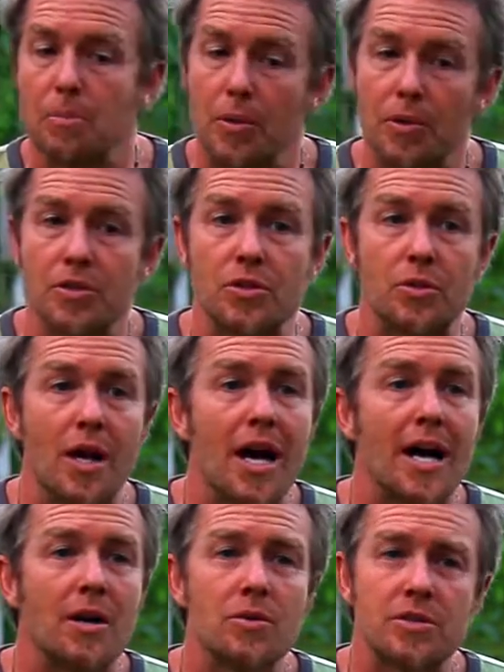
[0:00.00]
personal
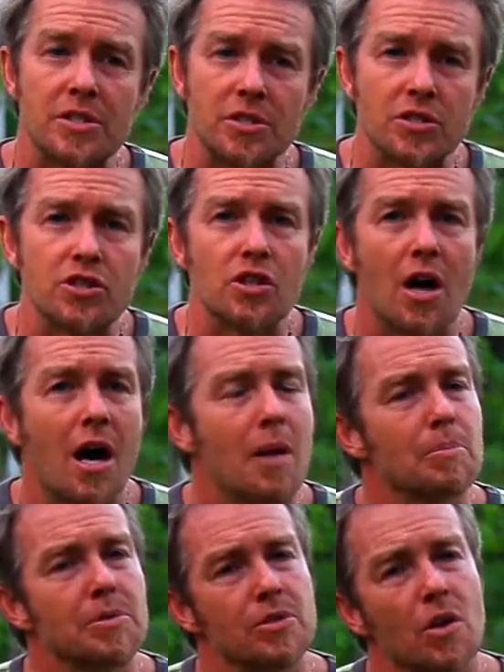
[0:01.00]
houses,
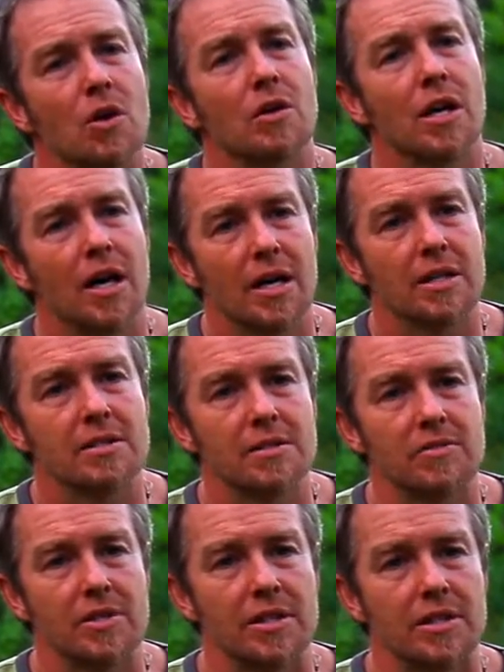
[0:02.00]
shops, all kinds
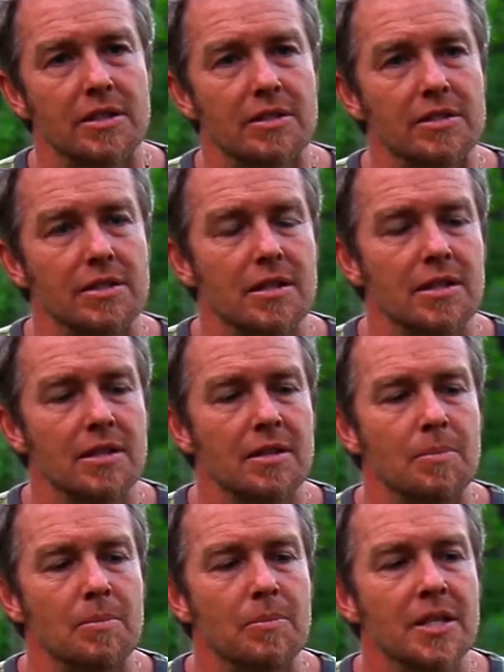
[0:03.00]
of things.
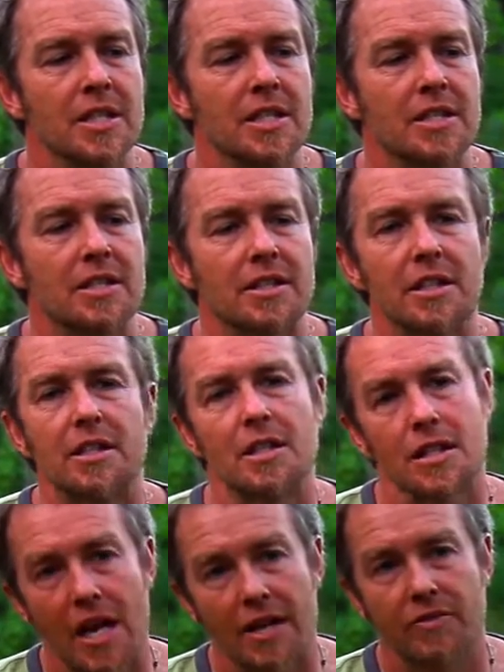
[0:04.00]
The
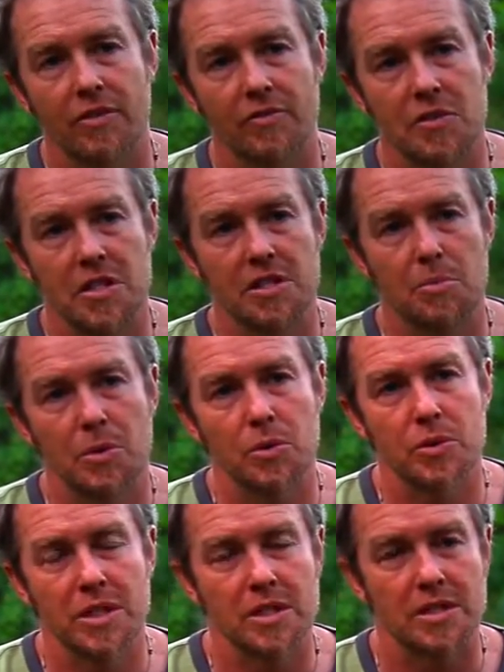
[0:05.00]
life of these
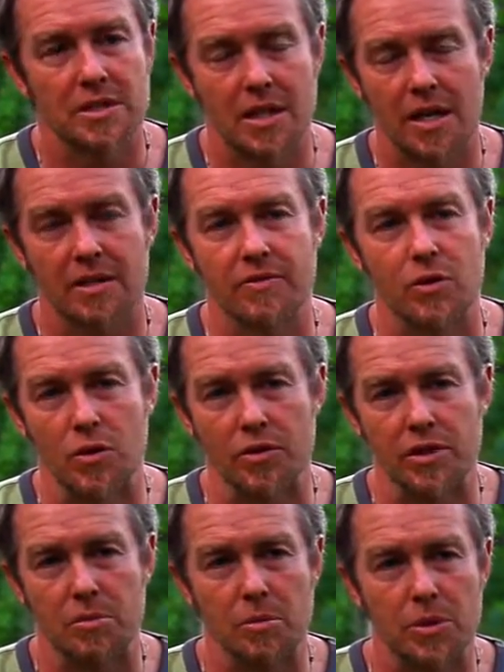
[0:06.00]
buildings, this kind of
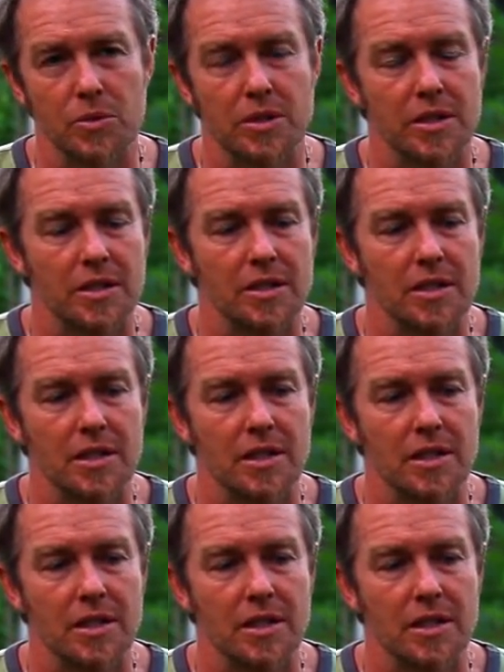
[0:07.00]
earthen building,